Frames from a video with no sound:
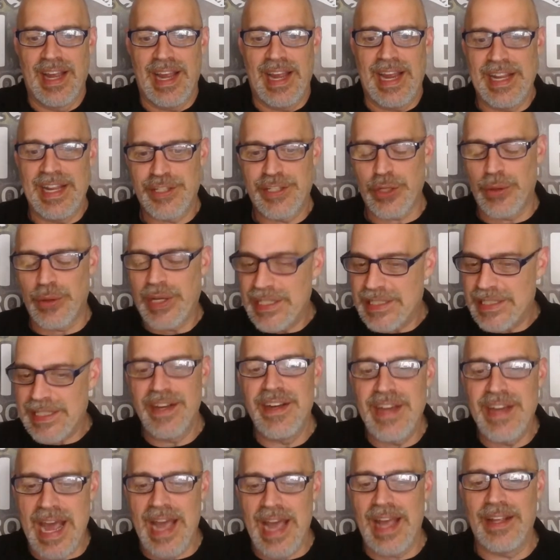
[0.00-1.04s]
And so he said
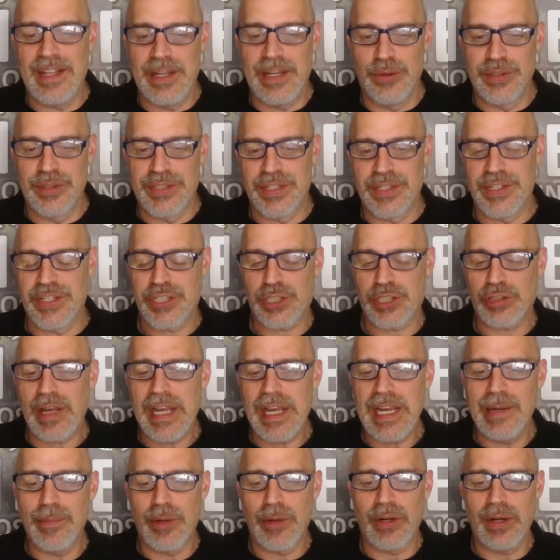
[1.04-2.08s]
it was a
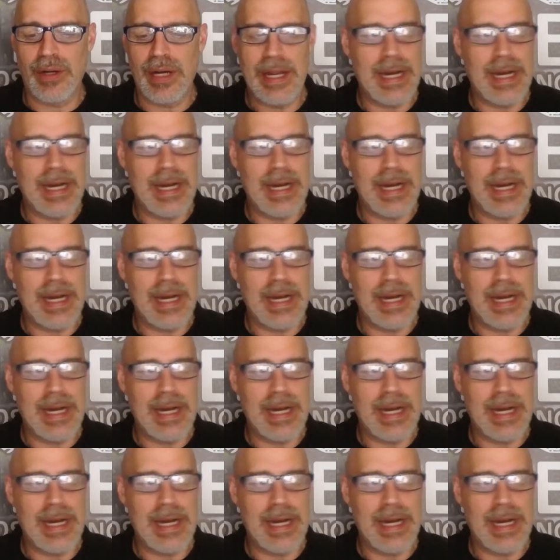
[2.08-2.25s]
disclaimer.